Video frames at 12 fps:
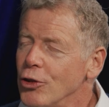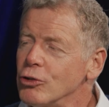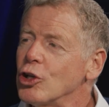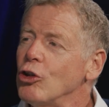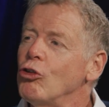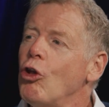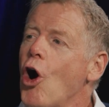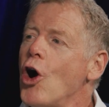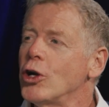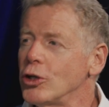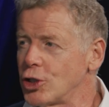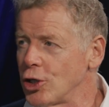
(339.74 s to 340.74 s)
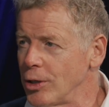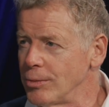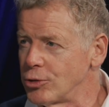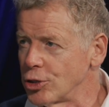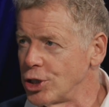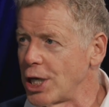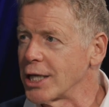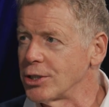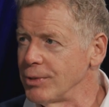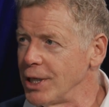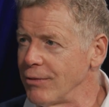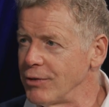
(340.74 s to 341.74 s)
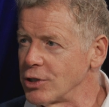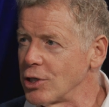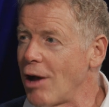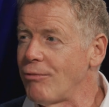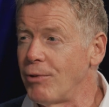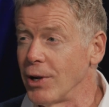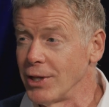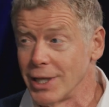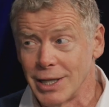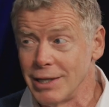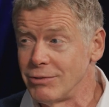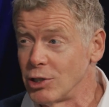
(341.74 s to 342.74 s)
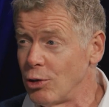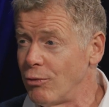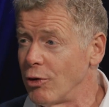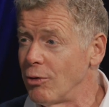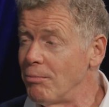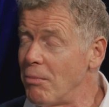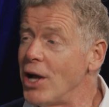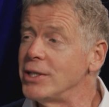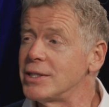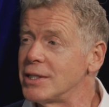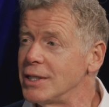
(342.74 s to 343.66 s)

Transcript: there's a longer term trajectory of the software that lives over months